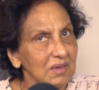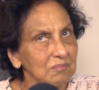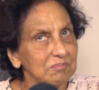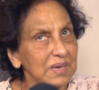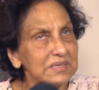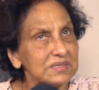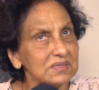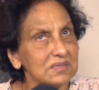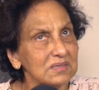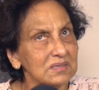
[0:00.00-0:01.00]
But
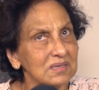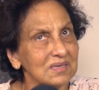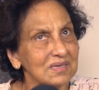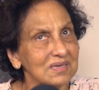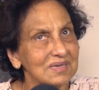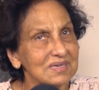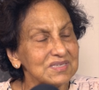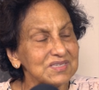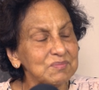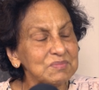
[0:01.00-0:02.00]

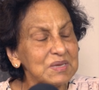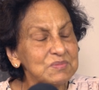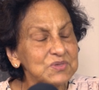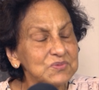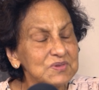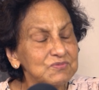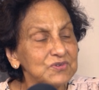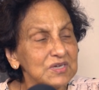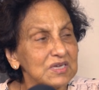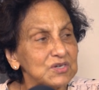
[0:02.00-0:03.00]
sometimes we
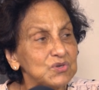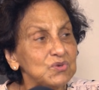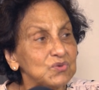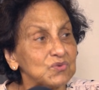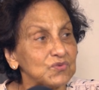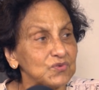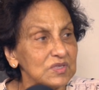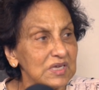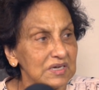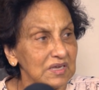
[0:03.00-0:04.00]
forget to look for
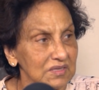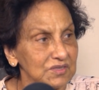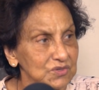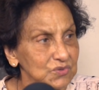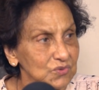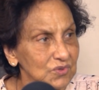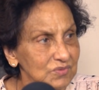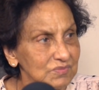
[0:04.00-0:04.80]
that other door.